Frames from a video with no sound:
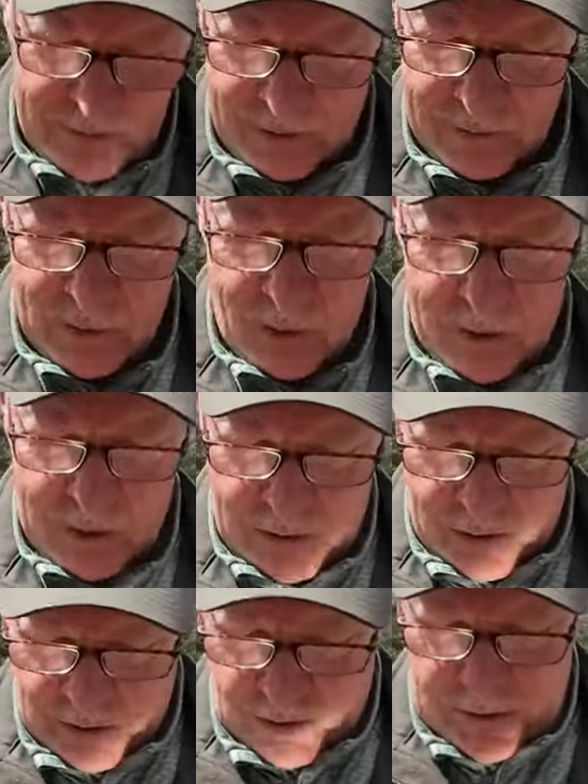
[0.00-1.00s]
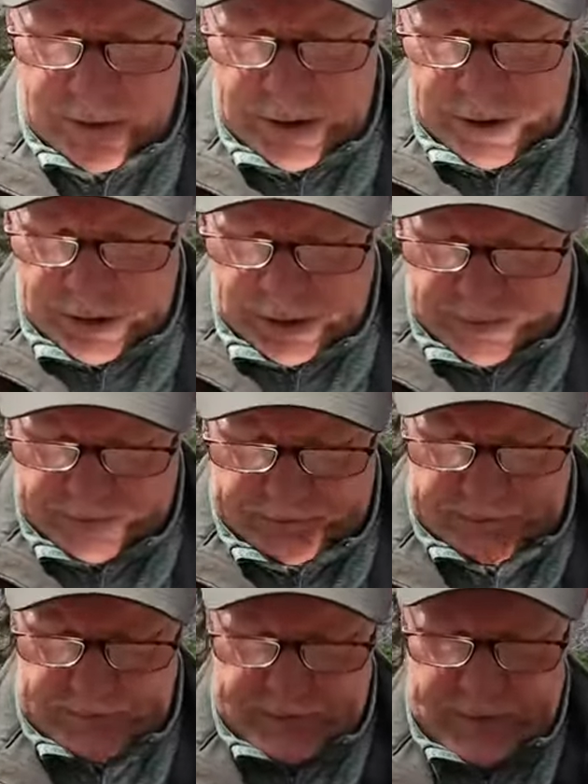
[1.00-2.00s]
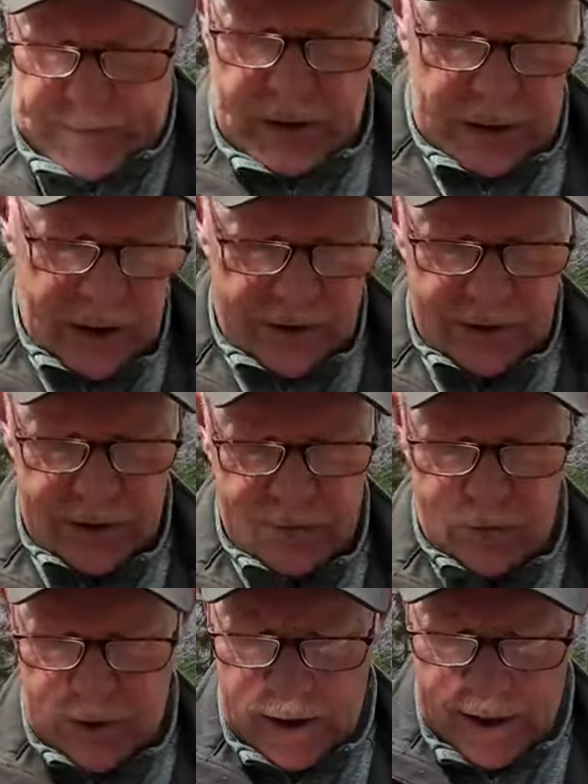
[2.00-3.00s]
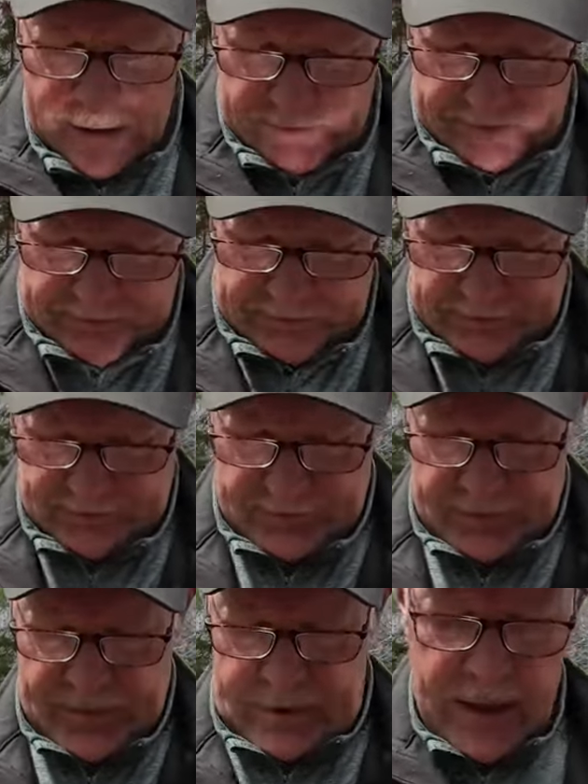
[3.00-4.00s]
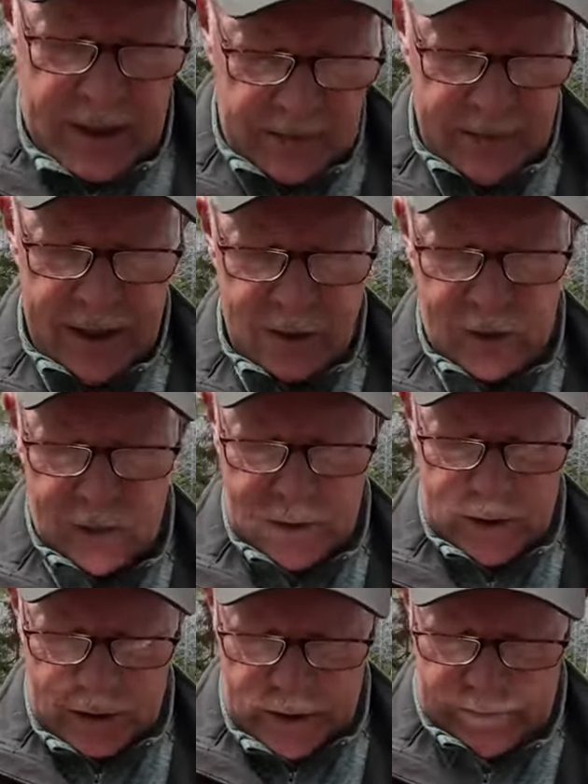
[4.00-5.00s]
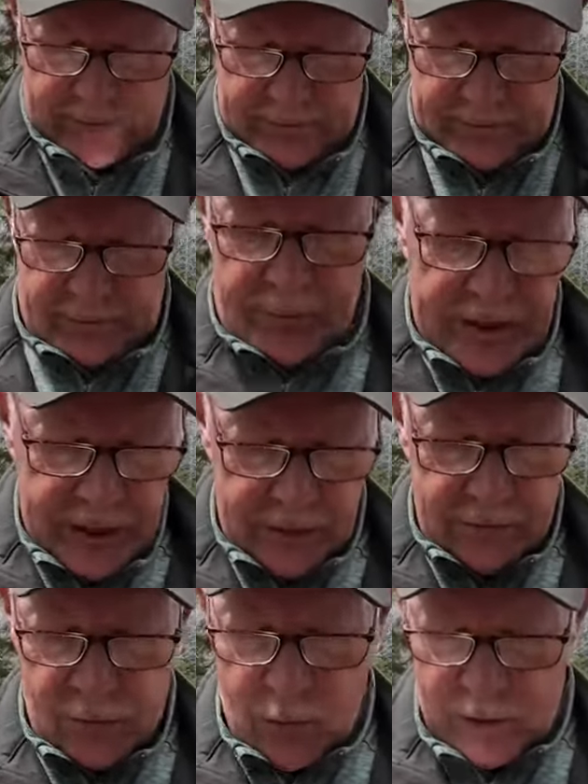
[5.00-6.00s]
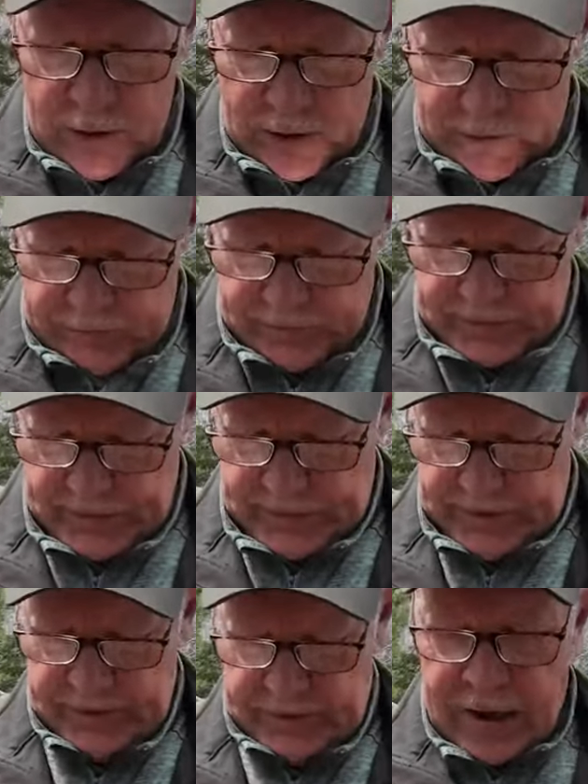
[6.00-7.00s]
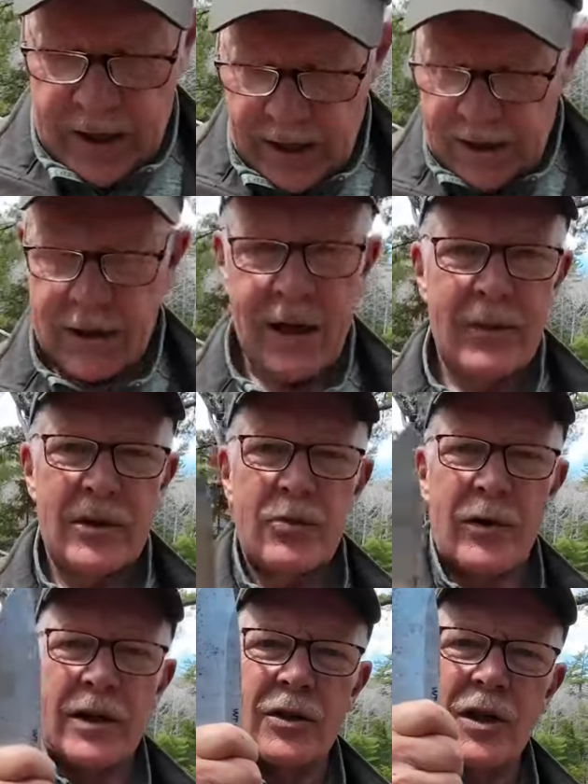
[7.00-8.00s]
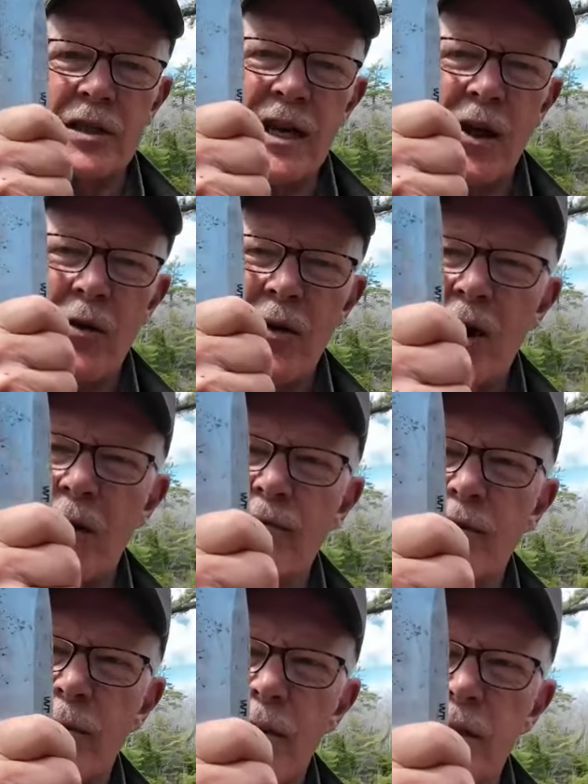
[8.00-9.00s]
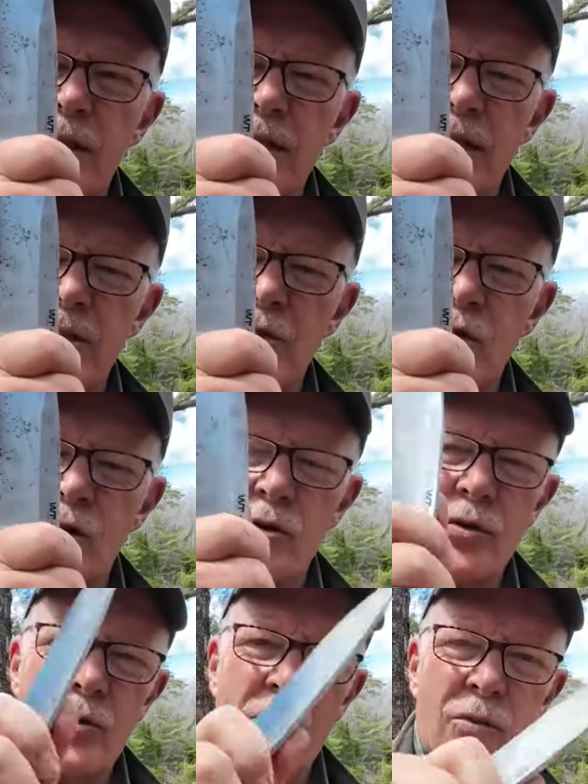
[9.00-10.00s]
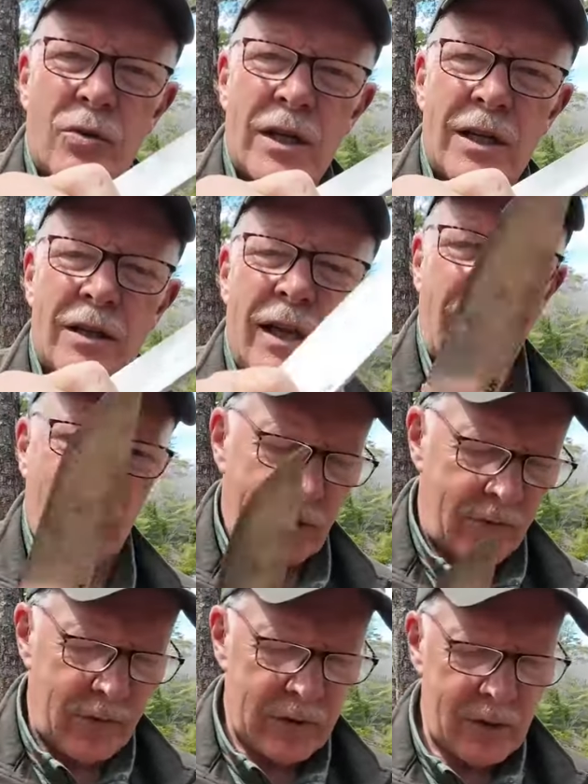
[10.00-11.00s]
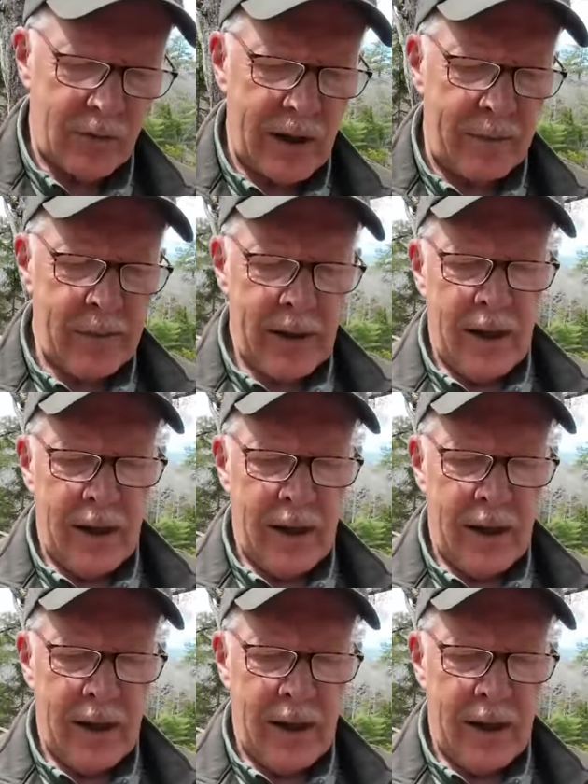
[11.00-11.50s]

I was going to show you. So chest lever cut, that's using the blade, of course, demonstrating just how comfortable it is to use in that reverse grip.